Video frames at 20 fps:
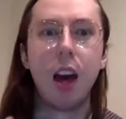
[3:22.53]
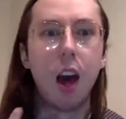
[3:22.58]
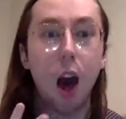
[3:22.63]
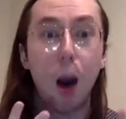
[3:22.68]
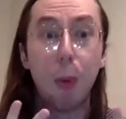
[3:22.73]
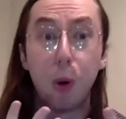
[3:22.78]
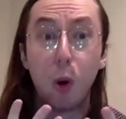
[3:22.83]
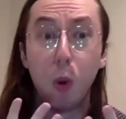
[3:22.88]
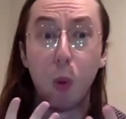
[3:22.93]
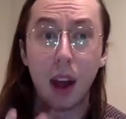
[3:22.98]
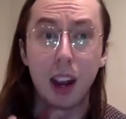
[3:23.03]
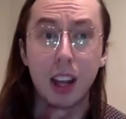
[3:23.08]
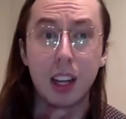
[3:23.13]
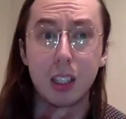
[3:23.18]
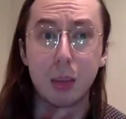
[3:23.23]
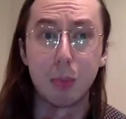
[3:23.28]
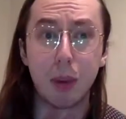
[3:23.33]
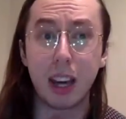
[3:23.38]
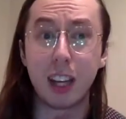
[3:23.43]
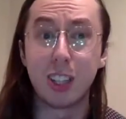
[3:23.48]
a poetic
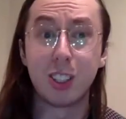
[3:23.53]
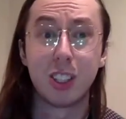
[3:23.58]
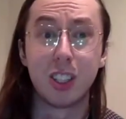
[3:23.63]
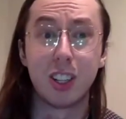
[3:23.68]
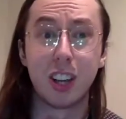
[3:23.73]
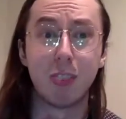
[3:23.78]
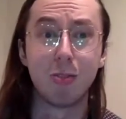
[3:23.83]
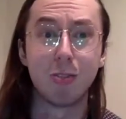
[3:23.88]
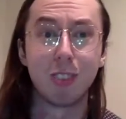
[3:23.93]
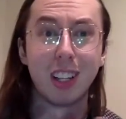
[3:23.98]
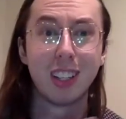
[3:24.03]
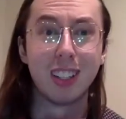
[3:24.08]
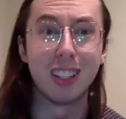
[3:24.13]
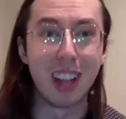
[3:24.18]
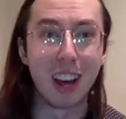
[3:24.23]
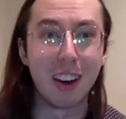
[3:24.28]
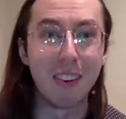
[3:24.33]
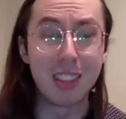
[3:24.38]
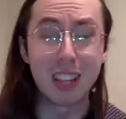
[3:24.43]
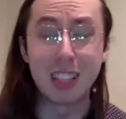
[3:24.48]
depiction of a
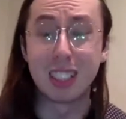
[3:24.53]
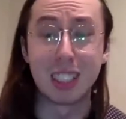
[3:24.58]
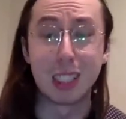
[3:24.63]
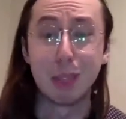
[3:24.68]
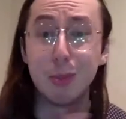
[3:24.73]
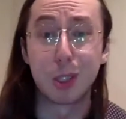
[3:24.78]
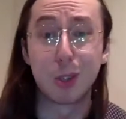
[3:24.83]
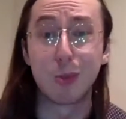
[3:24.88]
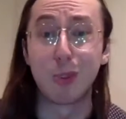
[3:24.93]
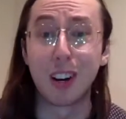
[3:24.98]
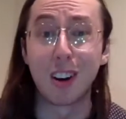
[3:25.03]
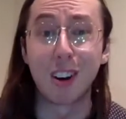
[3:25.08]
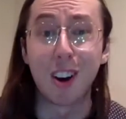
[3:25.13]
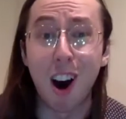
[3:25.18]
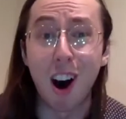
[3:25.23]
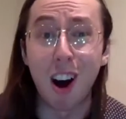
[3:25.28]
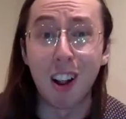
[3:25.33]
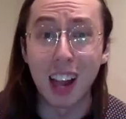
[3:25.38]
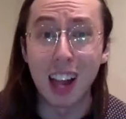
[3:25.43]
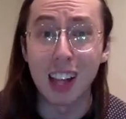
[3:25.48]
love that seems to render
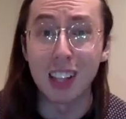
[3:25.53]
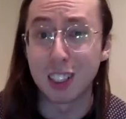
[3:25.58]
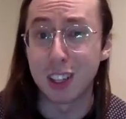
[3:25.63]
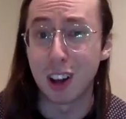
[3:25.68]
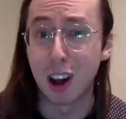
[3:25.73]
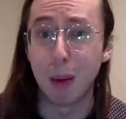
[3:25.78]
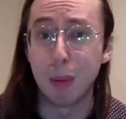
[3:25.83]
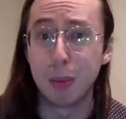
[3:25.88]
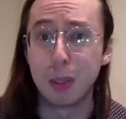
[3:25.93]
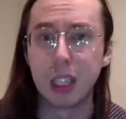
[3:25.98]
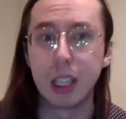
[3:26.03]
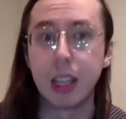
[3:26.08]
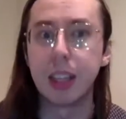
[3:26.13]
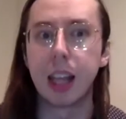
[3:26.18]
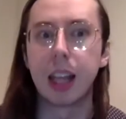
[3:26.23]
all else obsolete,